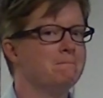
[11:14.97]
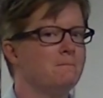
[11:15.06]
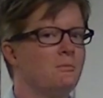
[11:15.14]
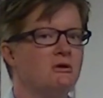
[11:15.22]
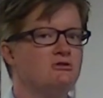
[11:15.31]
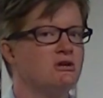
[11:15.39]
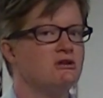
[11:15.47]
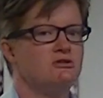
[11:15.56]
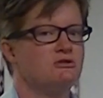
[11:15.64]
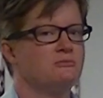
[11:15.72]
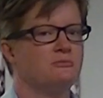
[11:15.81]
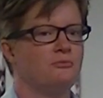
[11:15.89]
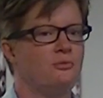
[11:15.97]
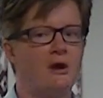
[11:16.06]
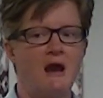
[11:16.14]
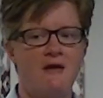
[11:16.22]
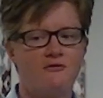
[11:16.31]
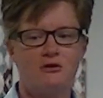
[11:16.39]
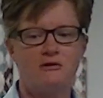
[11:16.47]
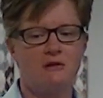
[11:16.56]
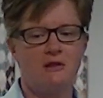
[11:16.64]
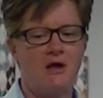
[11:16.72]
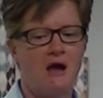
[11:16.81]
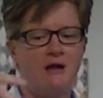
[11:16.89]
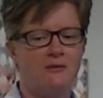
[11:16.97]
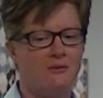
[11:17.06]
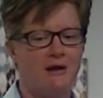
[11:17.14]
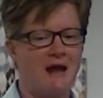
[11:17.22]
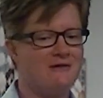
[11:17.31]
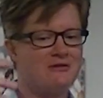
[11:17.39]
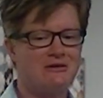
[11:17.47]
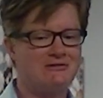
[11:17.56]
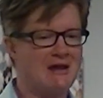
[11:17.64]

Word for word: We just, whatever line, whatever